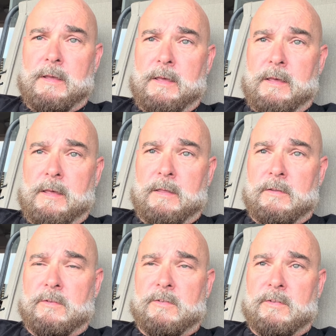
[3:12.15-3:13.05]

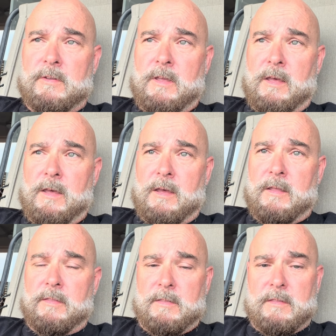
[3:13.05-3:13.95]
is
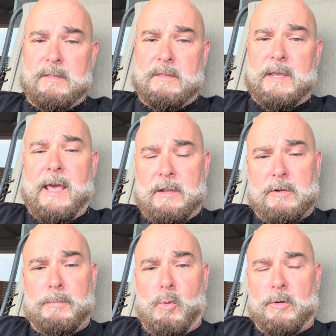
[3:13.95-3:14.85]
the
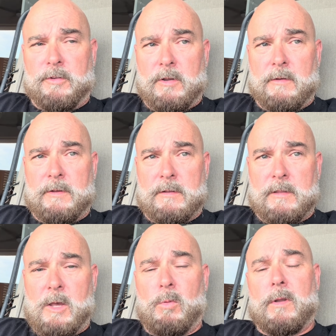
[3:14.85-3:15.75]
calendar portion of it,
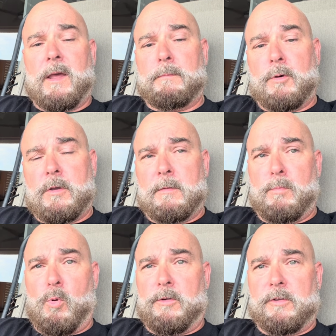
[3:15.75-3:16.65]
the online booking
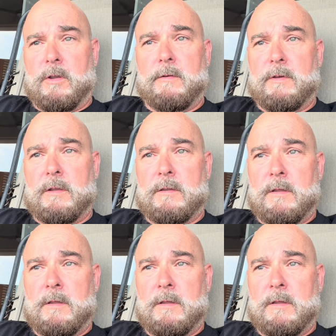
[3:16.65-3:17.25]
portion of it,